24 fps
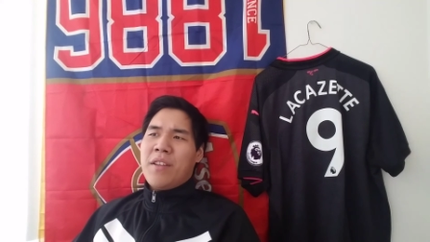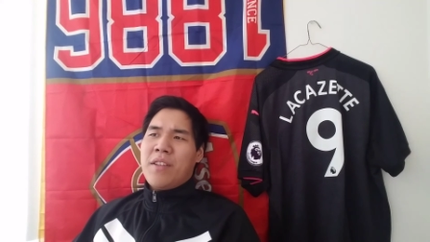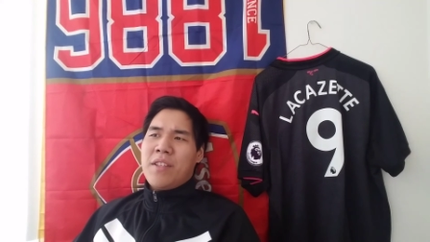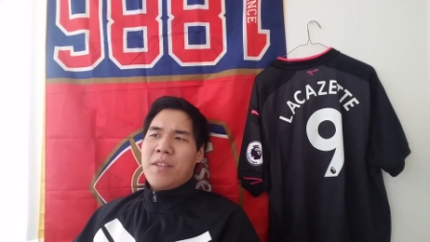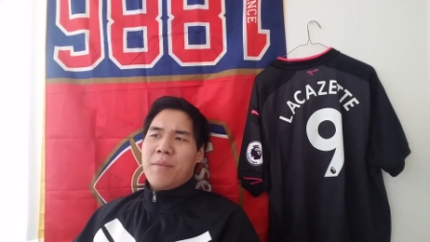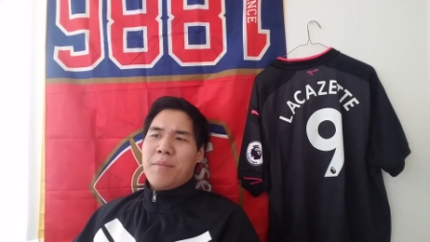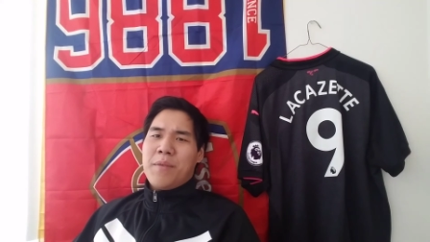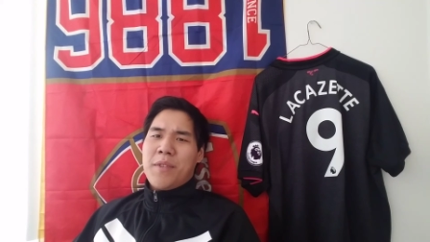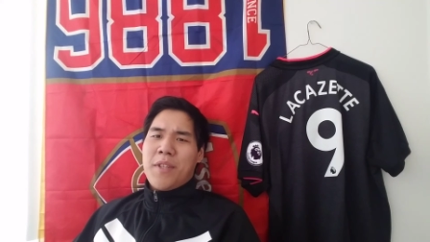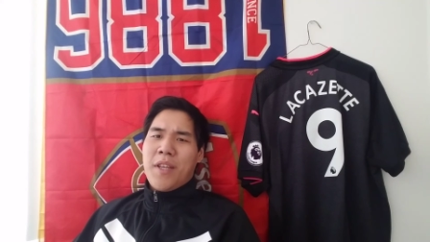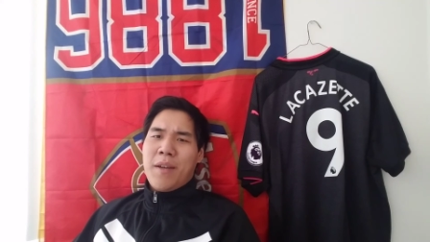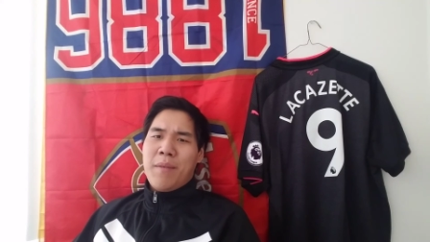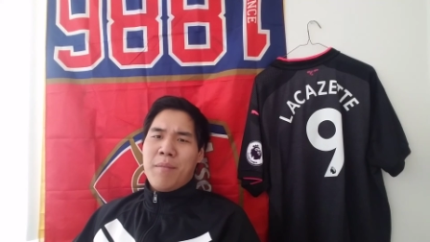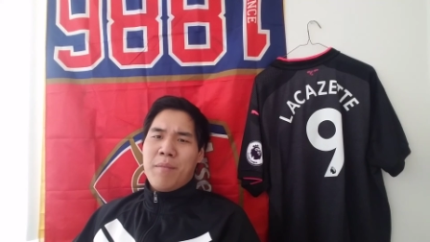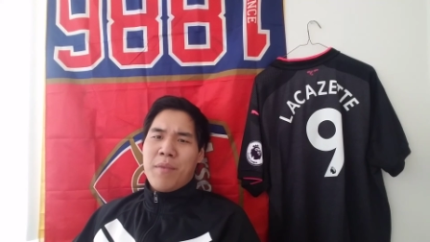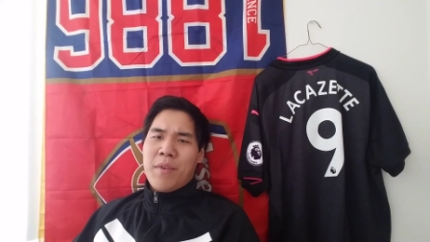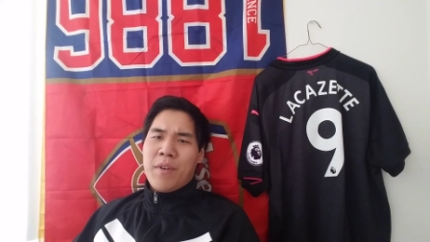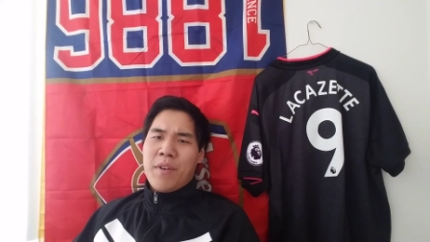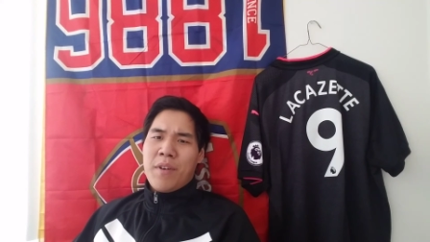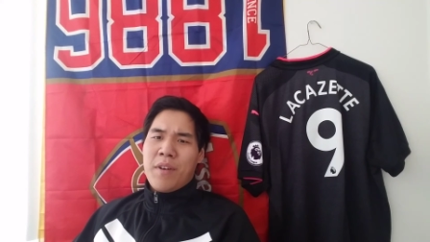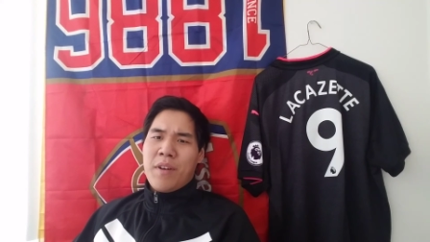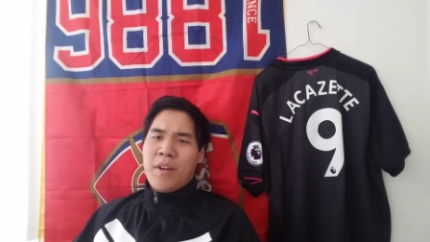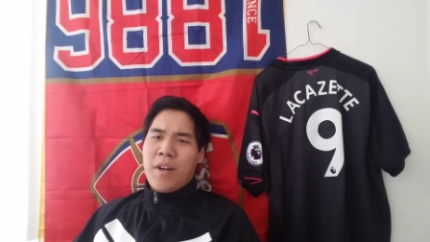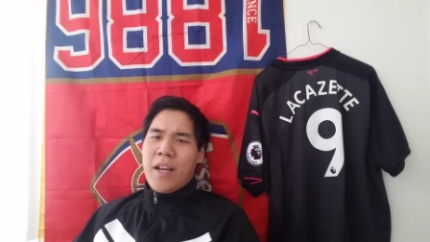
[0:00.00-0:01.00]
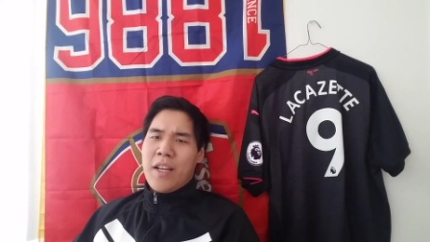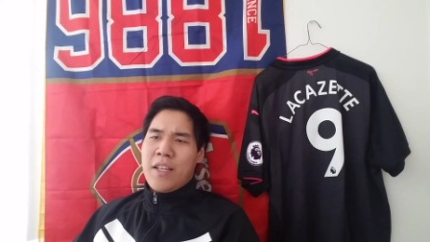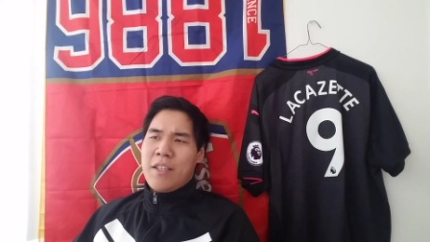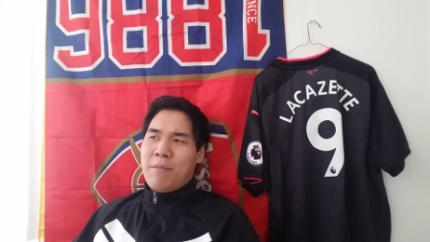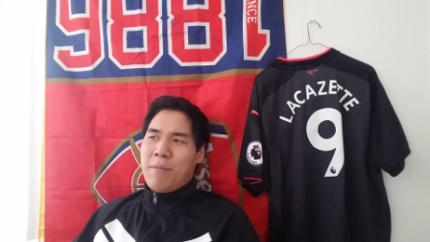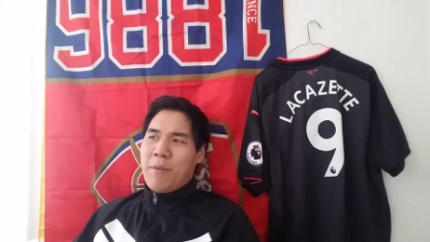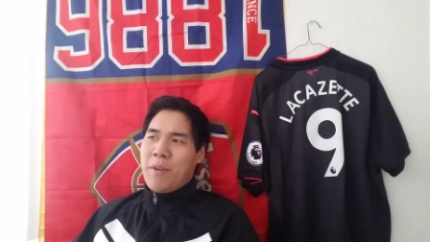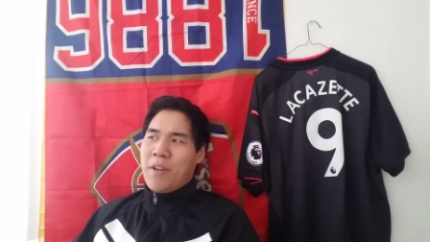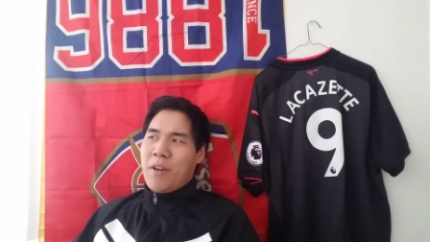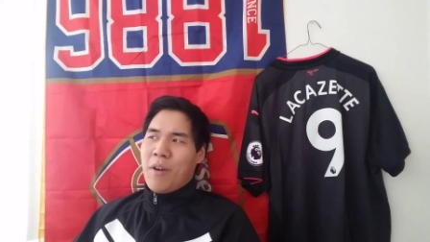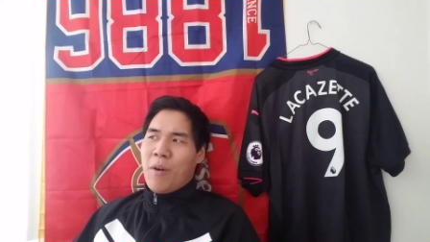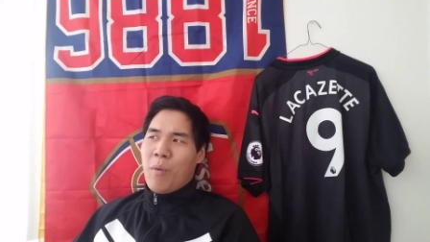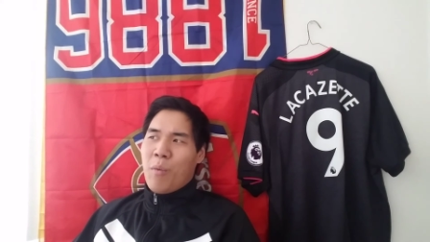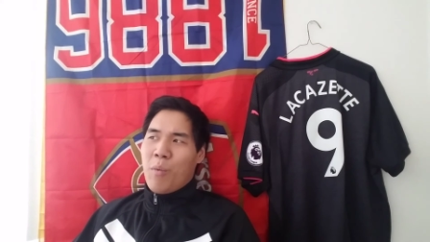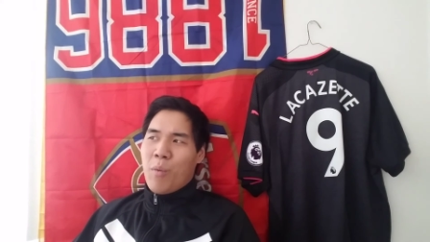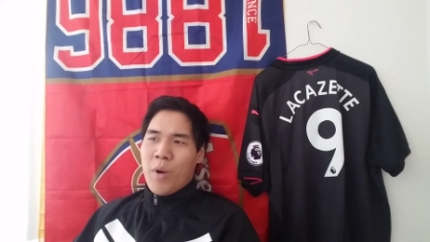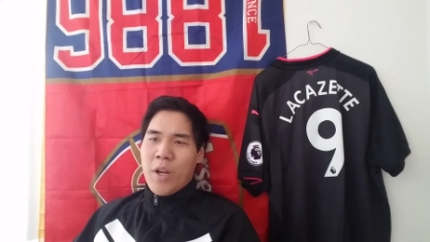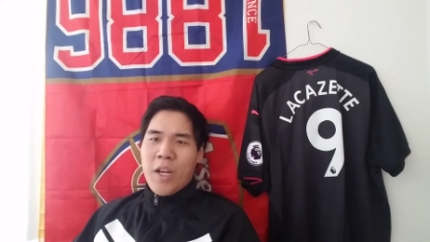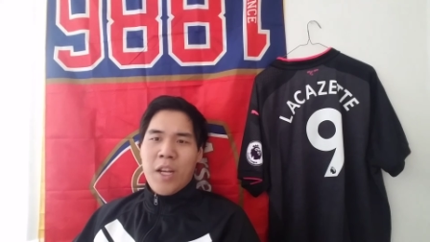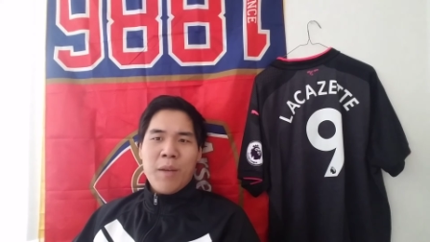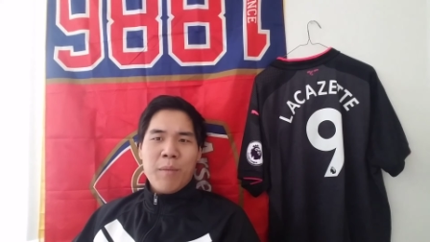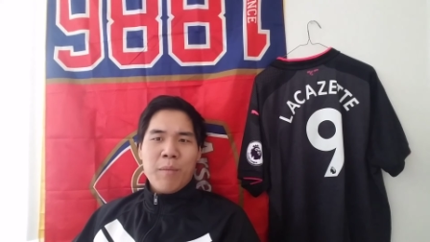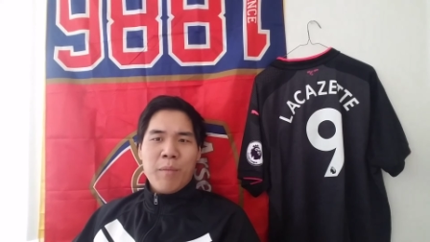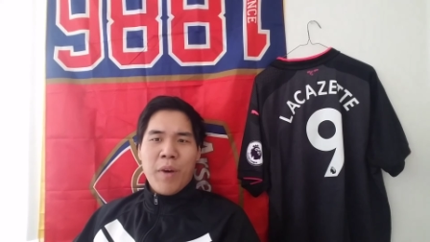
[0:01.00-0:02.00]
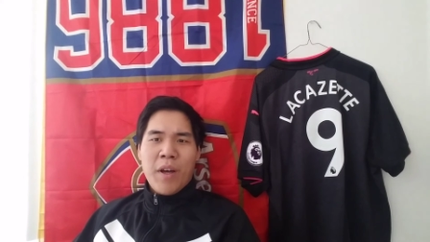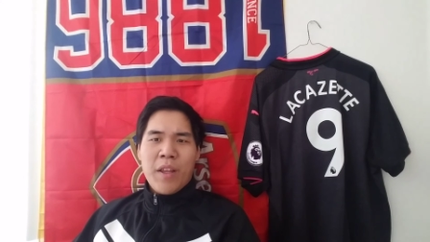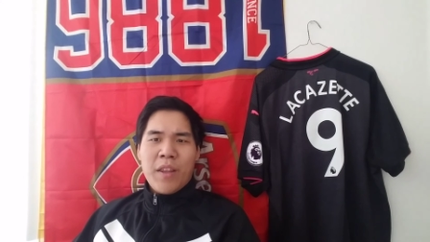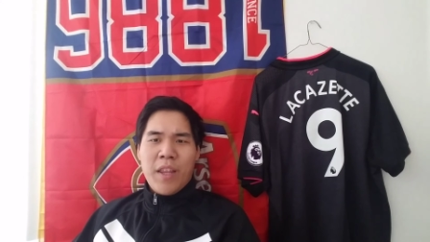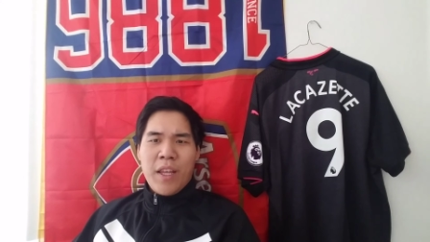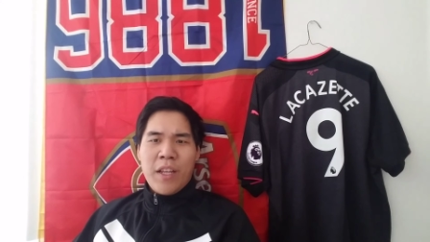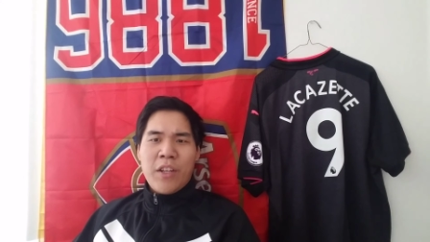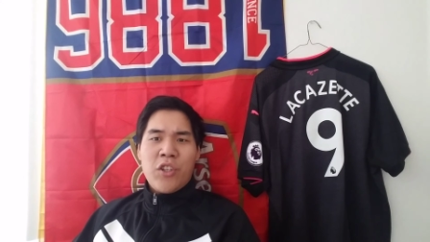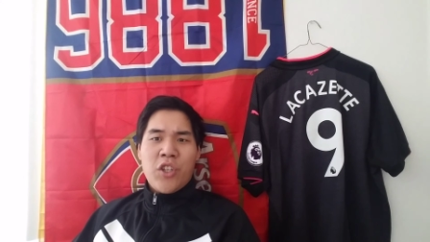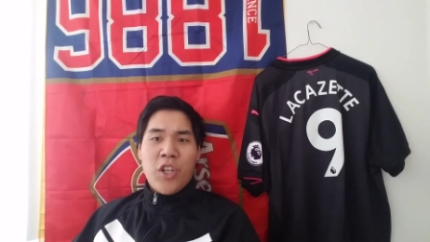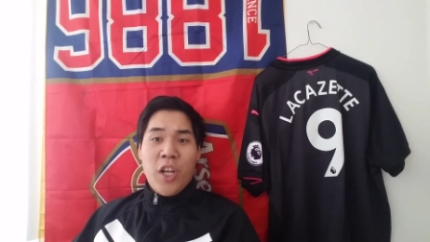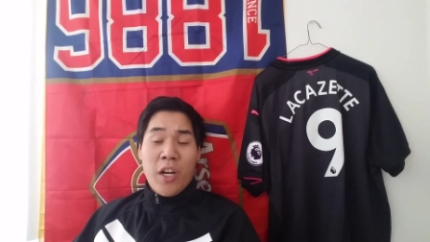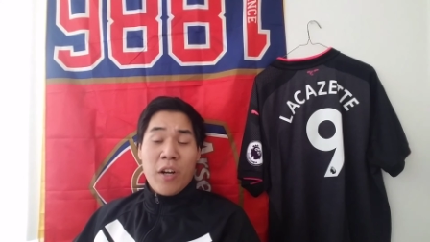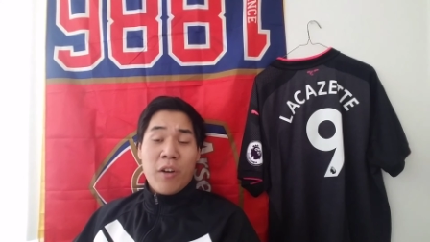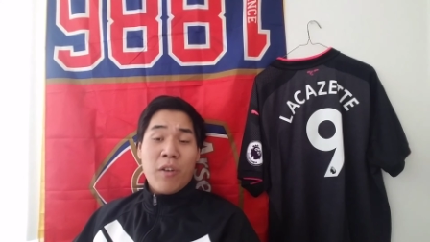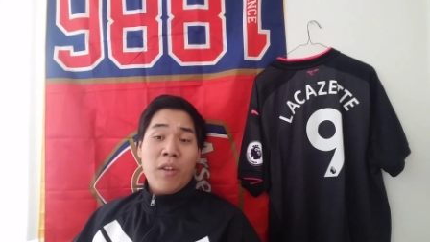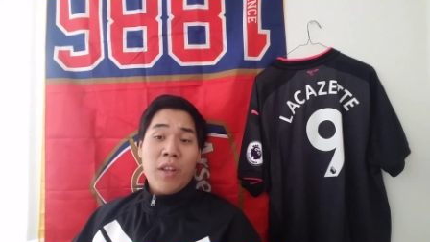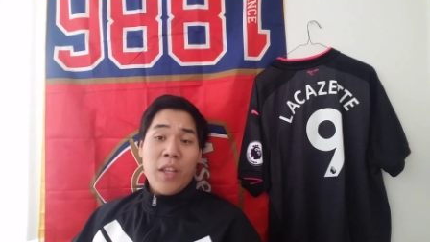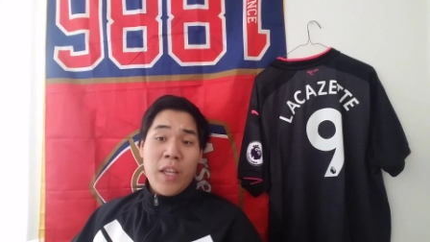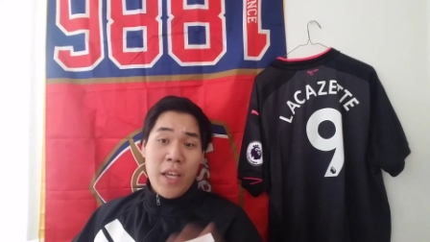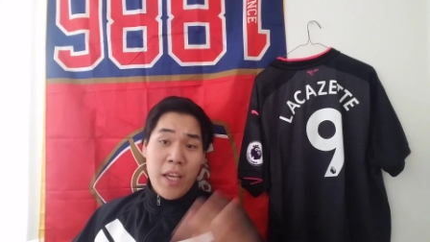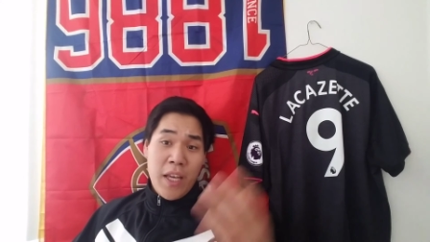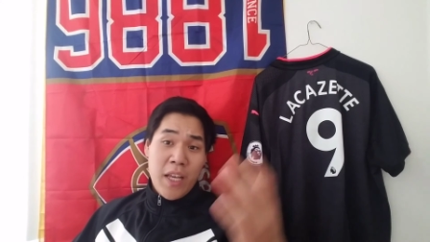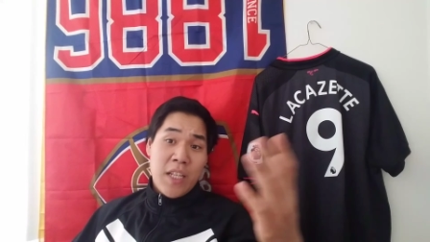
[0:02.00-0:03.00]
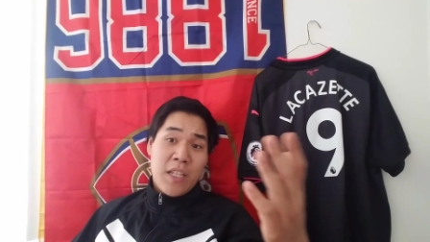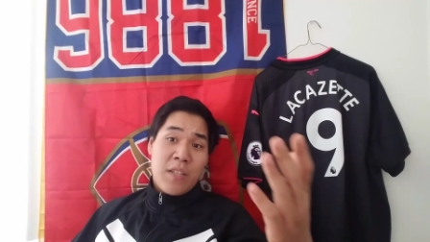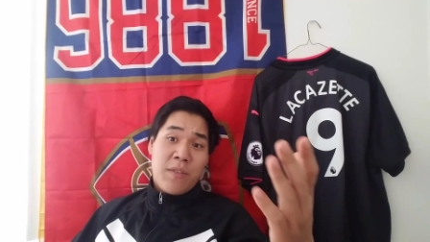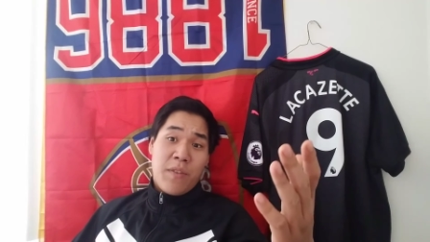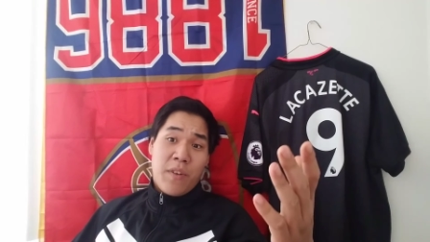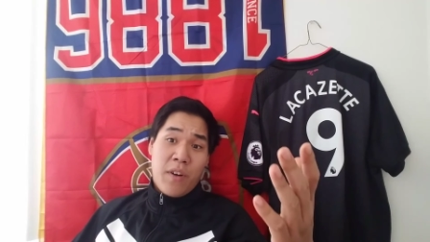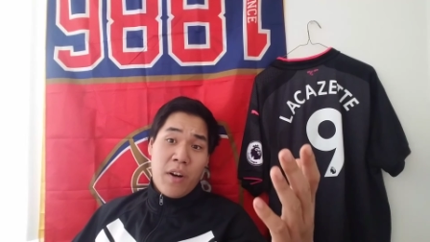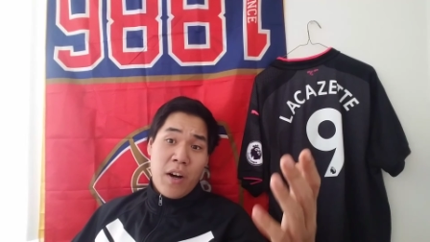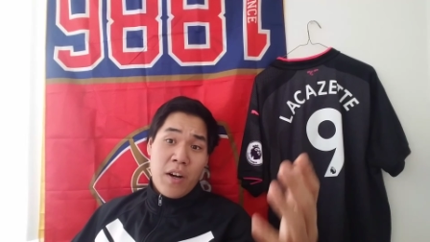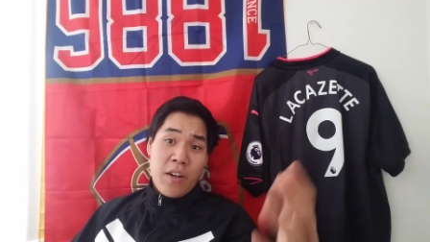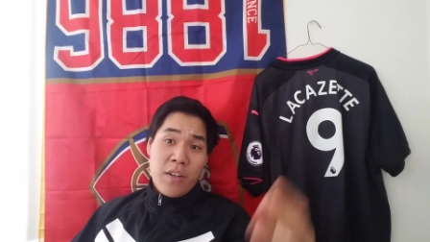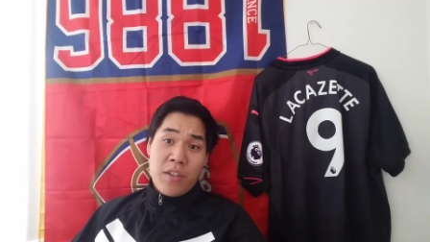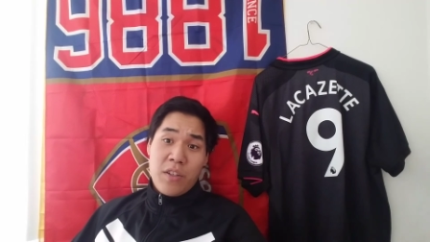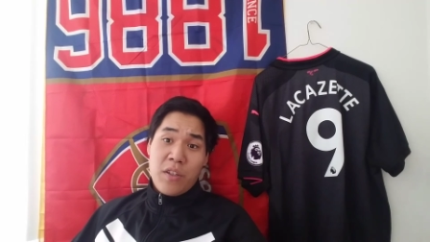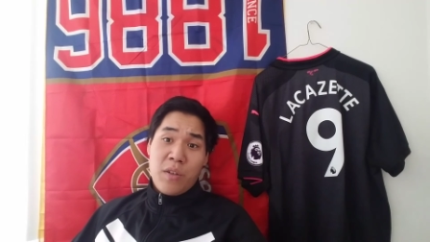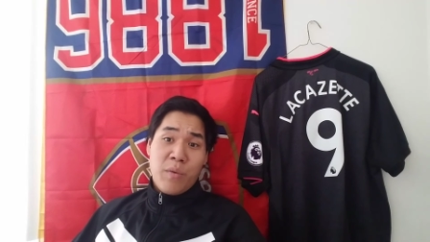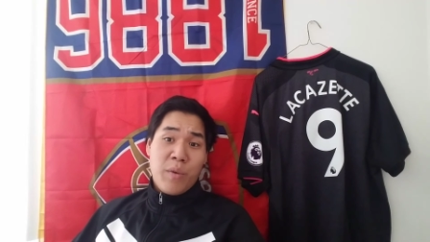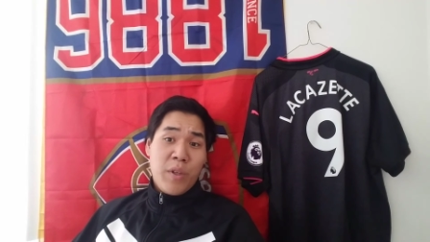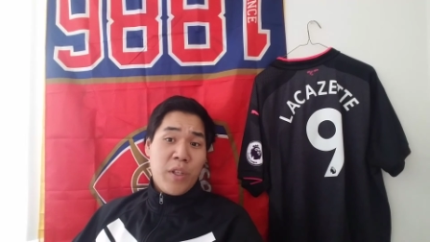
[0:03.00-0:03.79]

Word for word: September has been a winning month and generally is for Arsenal.